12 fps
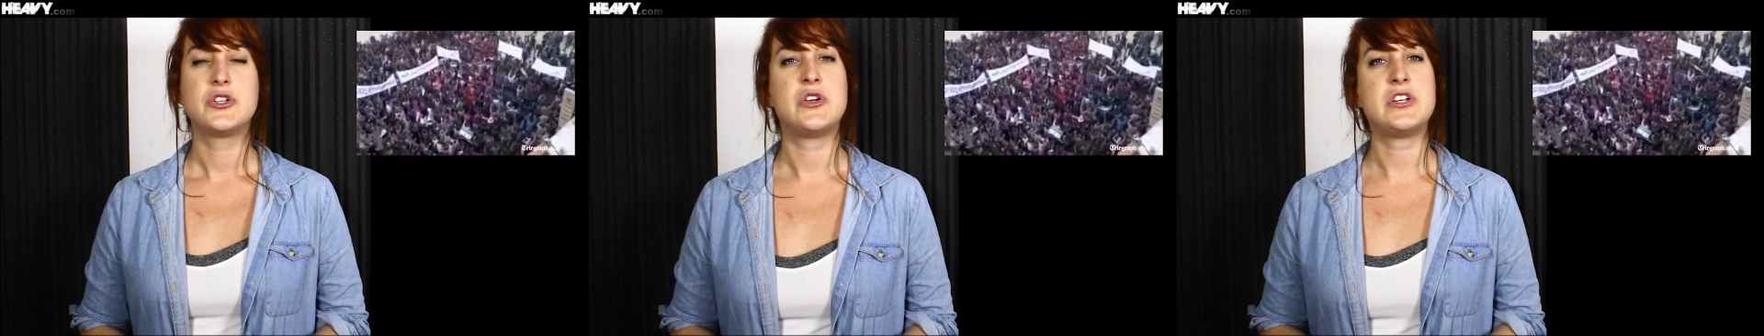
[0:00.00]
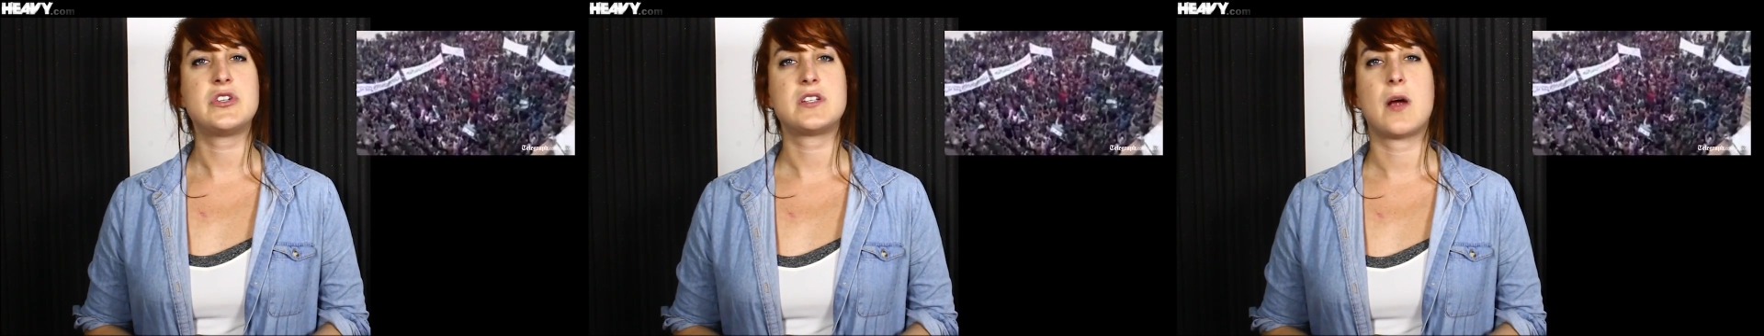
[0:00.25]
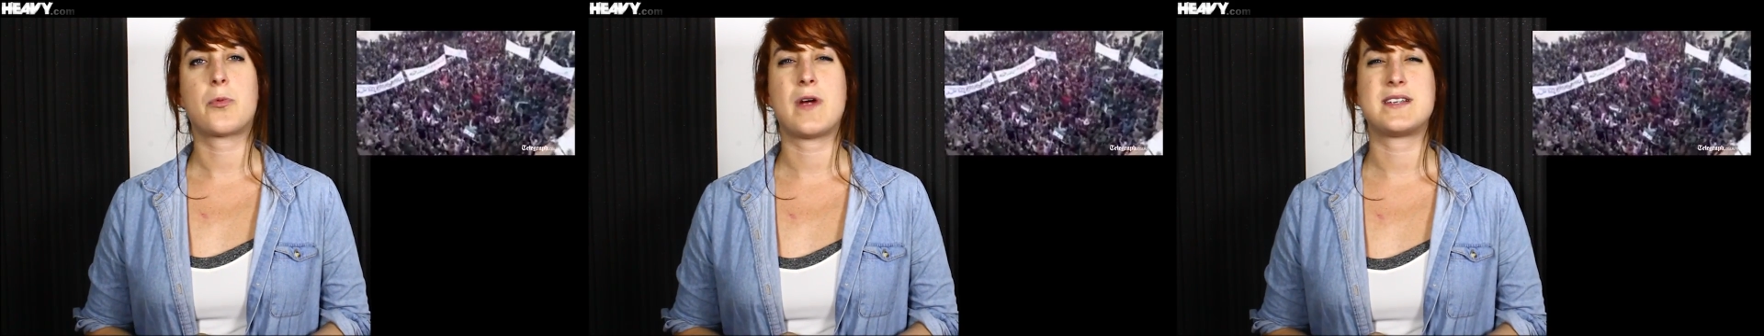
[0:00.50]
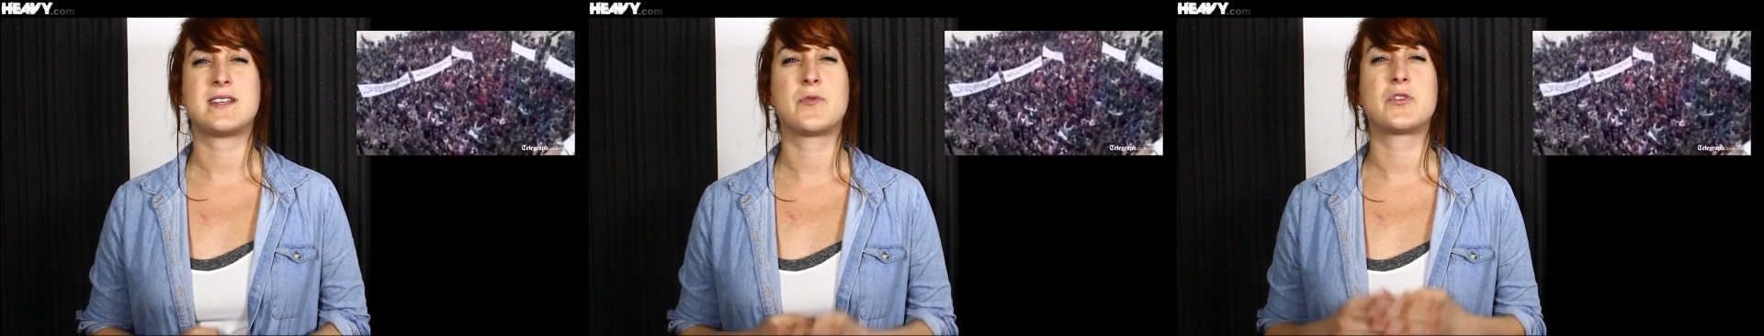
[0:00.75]
Tunisia's
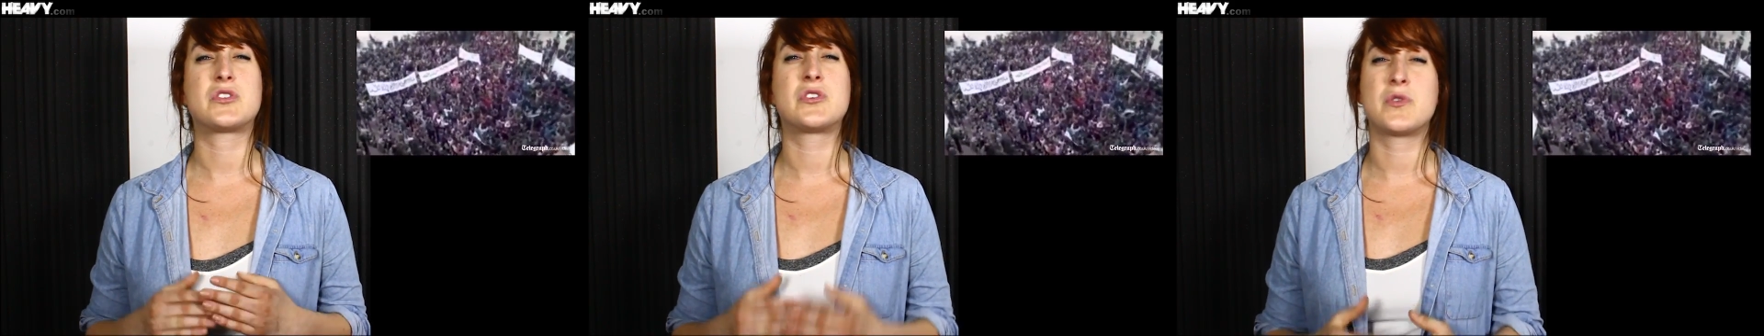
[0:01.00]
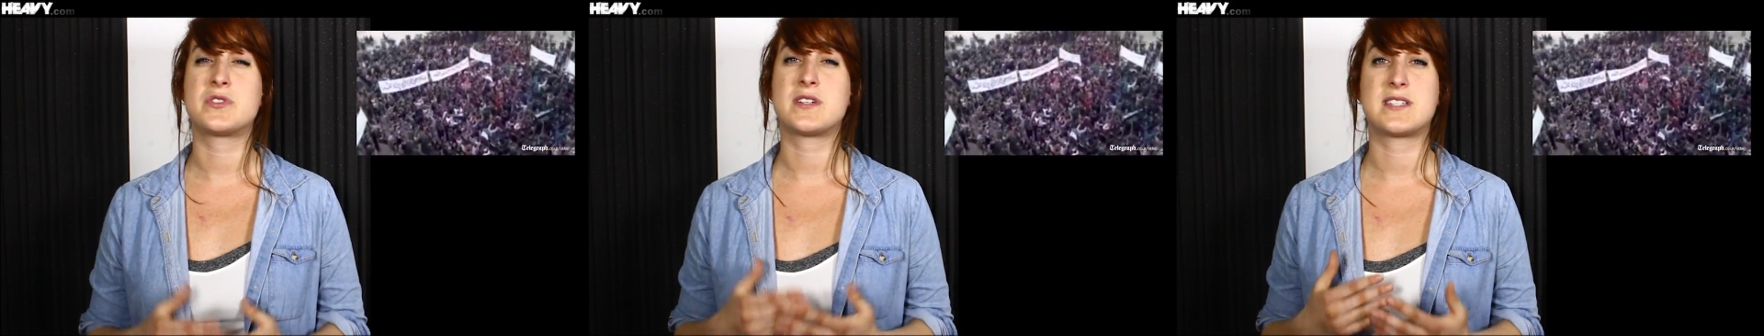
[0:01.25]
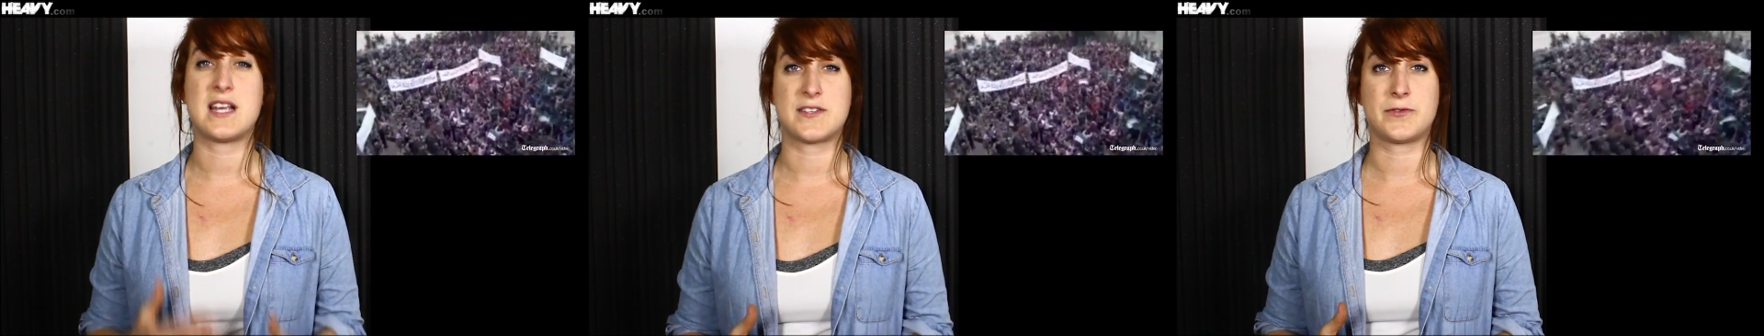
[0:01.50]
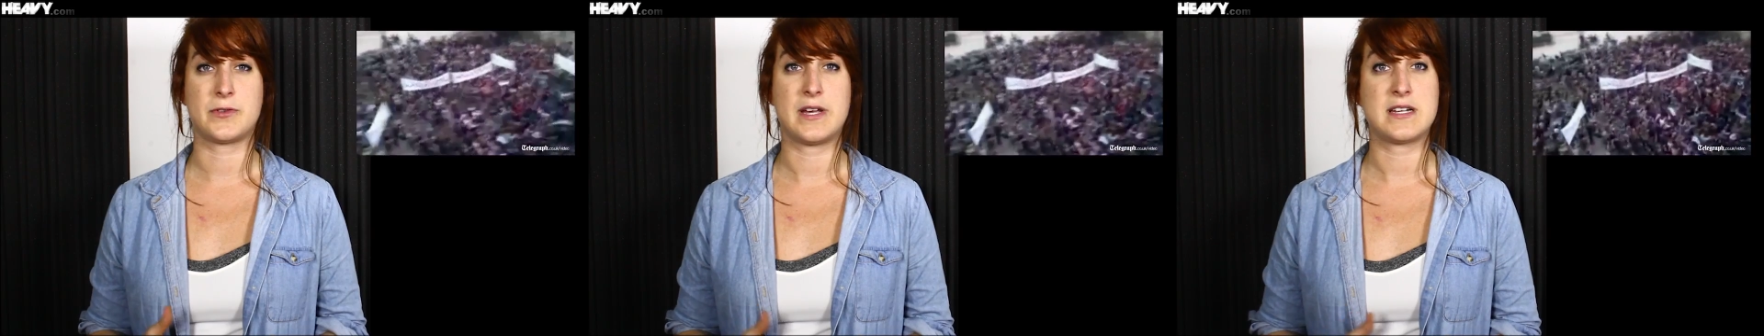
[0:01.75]
uprising was so
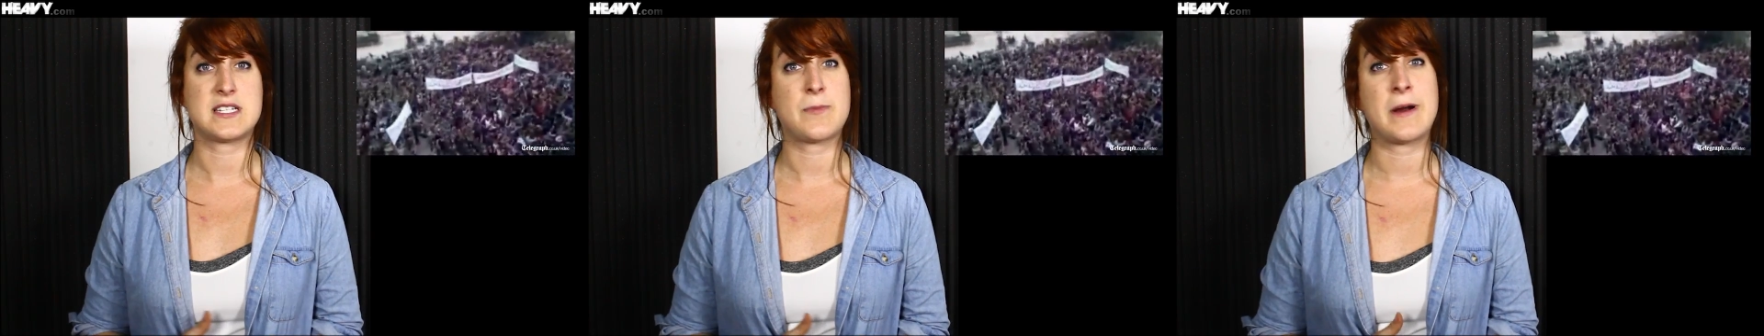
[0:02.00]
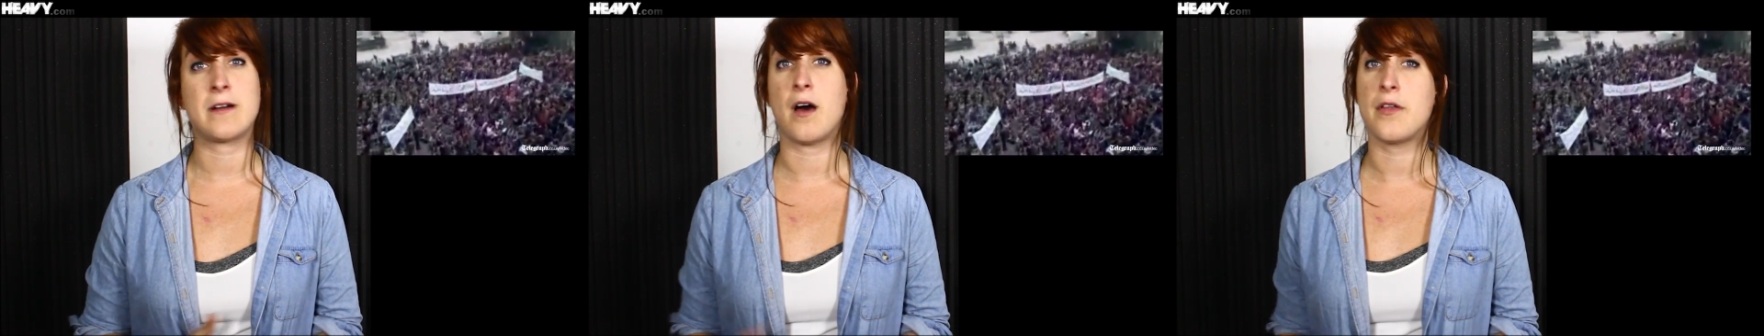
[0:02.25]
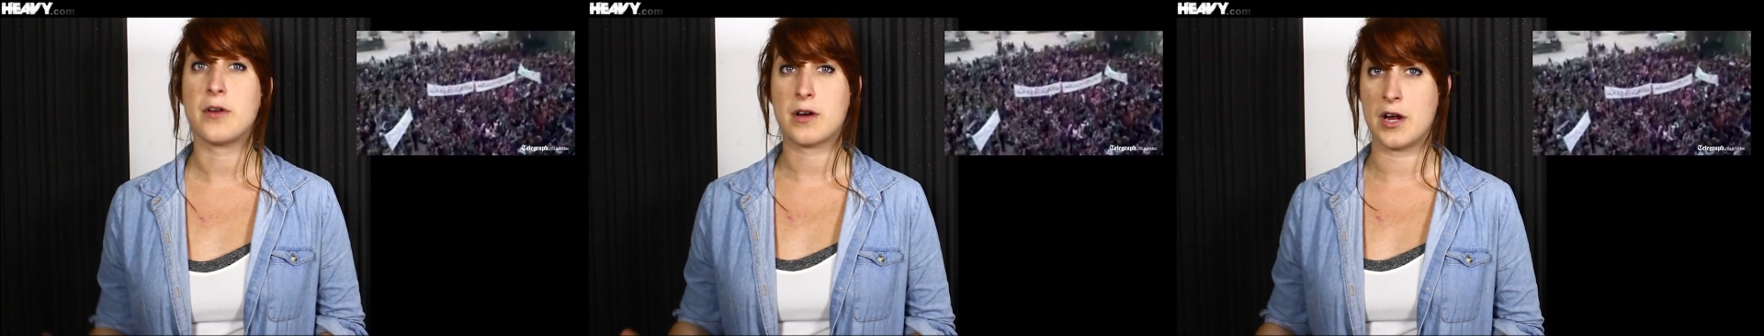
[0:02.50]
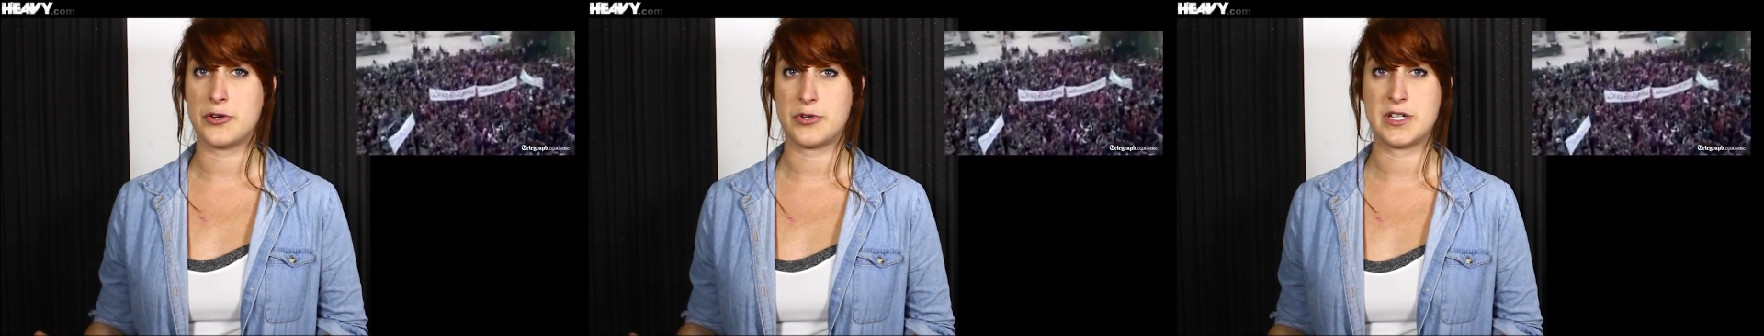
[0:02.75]
successful it inspired other
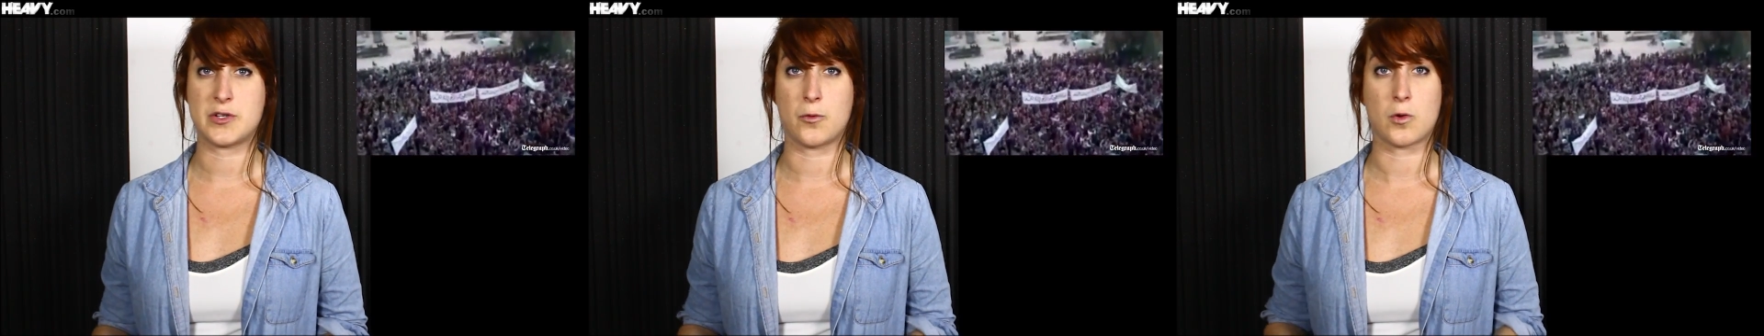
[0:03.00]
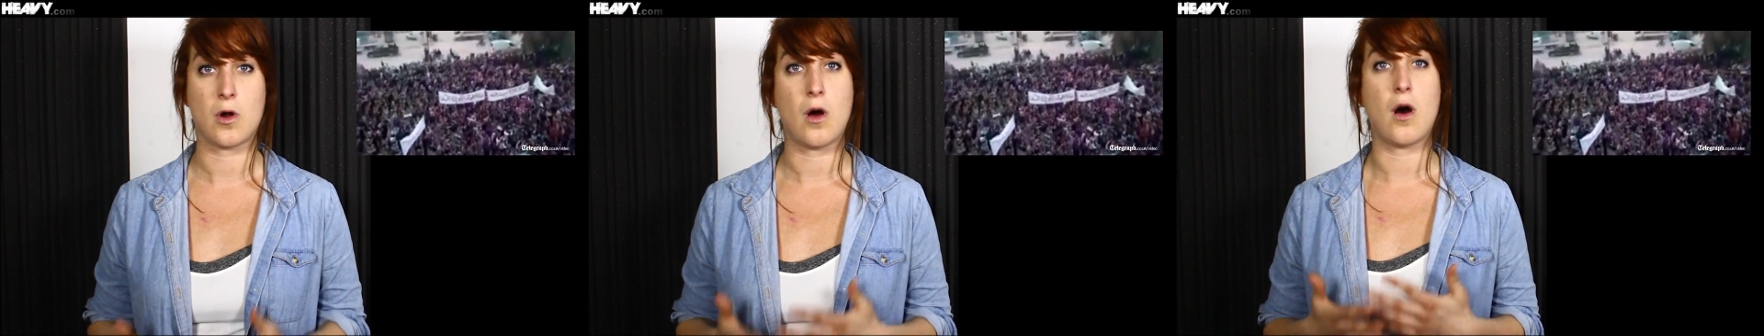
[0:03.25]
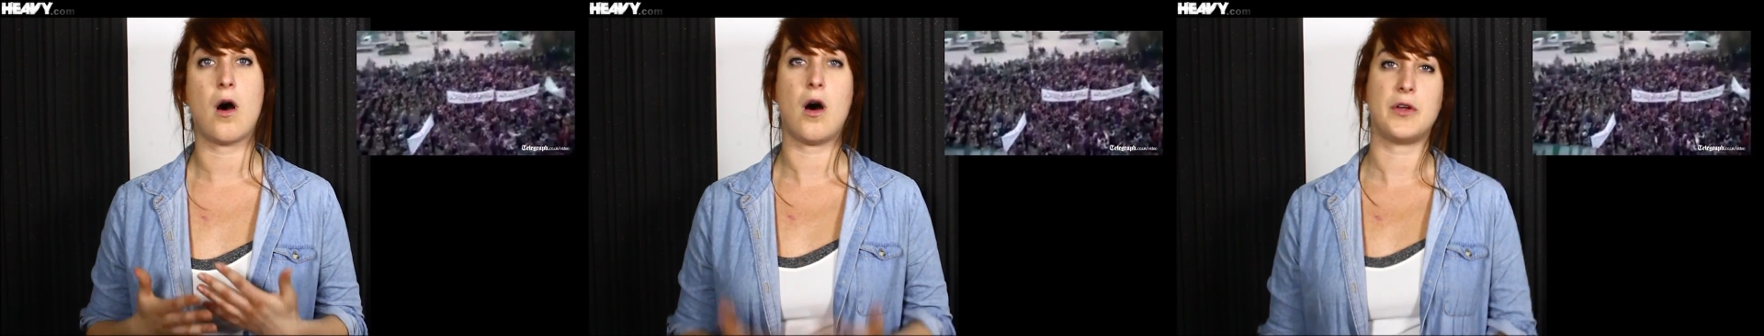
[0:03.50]
countries who were